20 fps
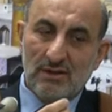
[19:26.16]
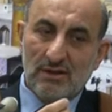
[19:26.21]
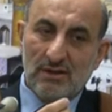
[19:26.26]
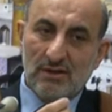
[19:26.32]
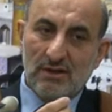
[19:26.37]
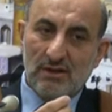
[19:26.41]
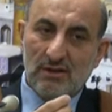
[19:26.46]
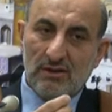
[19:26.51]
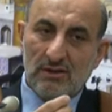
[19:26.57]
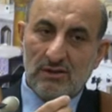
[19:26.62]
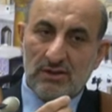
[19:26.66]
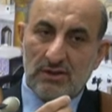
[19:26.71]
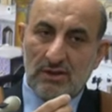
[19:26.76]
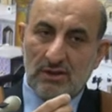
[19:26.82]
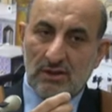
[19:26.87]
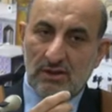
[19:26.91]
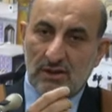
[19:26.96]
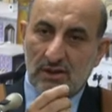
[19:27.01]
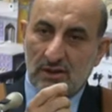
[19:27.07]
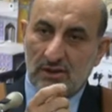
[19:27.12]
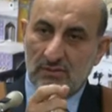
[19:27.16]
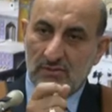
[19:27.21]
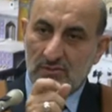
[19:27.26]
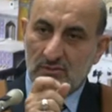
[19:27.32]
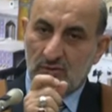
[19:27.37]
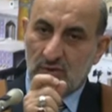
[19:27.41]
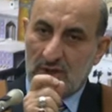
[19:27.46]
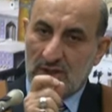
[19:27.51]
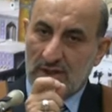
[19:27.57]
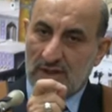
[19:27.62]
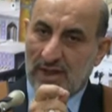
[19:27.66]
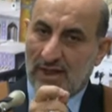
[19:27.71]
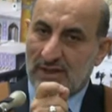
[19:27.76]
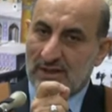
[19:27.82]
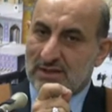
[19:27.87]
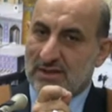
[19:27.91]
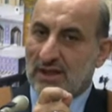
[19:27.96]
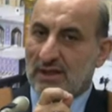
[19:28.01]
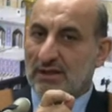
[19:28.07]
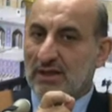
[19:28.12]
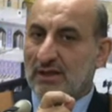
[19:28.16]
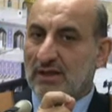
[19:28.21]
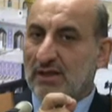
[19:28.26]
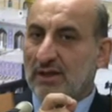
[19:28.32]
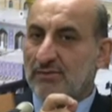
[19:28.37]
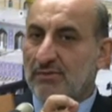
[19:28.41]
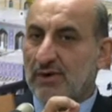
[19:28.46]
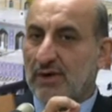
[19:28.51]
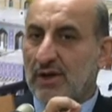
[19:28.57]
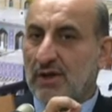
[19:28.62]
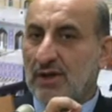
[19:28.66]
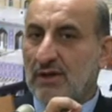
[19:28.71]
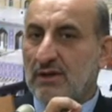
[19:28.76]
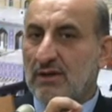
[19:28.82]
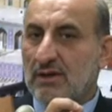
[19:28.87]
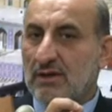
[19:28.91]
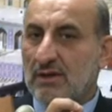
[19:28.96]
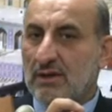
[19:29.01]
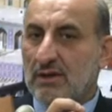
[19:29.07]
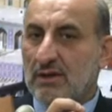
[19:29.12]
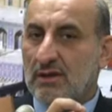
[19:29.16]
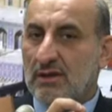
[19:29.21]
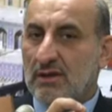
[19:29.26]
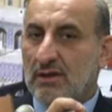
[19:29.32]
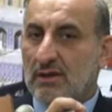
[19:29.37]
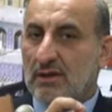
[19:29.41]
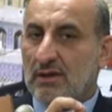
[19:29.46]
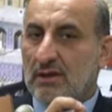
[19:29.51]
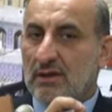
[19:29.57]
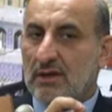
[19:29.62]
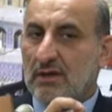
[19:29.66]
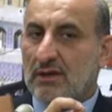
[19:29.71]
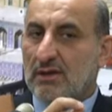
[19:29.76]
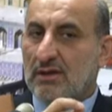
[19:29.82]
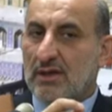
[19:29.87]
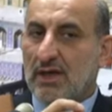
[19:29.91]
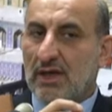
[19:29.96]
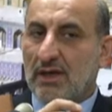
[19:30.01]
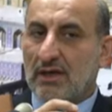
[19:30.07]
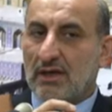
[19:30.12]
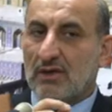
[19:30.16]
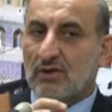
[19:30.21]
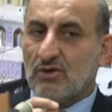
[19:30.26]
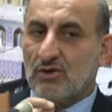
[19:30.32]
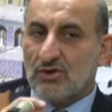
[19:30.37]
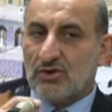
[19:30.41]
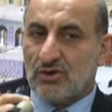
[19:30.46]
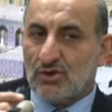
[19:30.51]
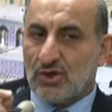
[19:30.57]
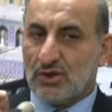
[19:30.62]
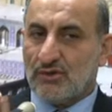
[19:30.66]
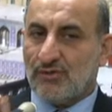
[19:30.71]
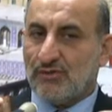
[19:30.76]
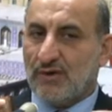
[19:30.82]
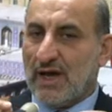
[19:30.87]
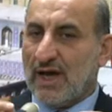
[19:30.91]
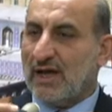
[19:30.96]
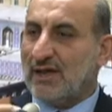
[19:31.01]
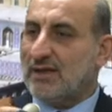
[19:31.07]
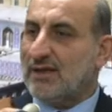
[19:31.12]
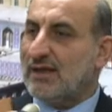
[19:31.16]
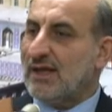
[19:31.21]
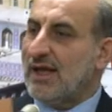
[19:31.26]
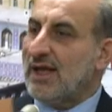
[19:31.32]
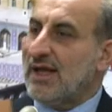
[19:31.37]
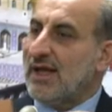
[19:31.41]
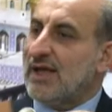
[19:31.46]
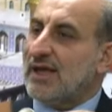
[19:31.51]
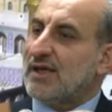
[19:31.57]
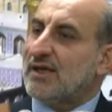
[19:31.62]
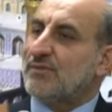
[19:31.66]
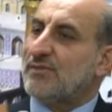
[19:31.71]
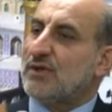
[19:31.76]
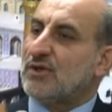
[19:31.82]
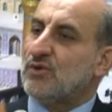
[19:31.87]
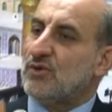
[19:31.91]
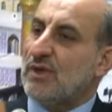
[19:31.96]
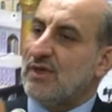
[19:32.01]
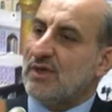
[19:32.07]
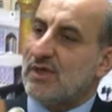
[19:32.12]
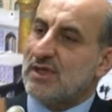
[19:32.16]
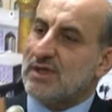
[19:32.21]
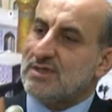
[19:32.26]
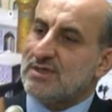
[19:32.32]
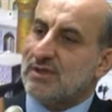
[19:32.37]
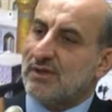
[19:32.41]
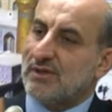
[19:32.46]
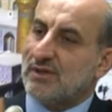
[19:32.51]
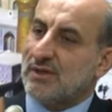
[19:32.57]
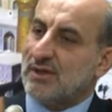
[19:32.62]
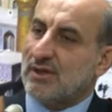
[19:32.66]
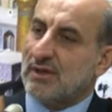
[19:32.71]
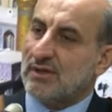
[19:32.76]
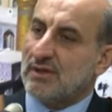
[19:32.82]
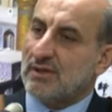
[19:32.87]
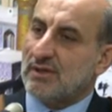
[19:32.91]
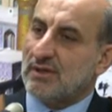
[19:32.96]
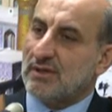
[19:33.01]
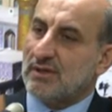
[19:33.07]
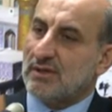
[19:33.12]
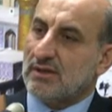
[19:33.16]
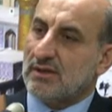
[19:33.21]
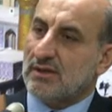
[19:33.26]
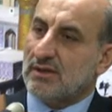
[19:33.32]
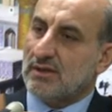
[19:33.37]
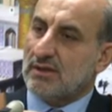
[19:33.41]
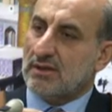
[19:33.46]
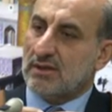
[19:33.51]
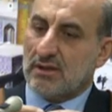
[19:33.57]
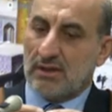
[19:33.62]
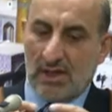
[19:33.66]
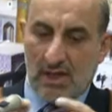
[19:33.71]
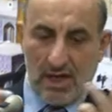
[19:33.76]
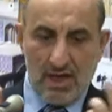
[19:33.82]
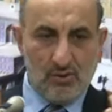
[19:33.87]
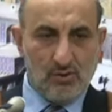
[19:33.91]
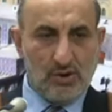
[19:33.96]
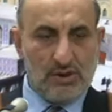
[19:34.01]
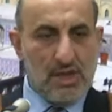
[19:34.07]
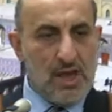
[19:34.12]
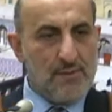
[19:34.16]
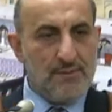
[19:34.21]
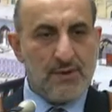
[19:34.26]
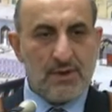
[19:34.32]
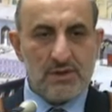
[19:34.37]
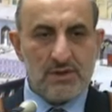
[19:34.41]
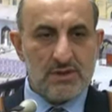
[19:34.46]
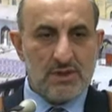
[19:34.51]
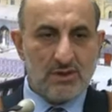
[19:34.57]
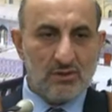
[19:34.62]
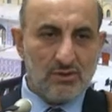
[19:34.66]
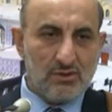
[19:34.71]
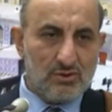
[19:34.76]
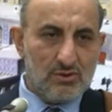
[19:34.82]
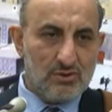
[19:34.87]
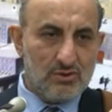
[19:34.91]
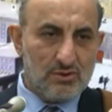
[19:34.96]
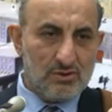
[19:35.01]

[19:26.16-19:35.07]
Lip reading: You see, when they studied the brain, they could not find the link between these three. How it happens, they don't know.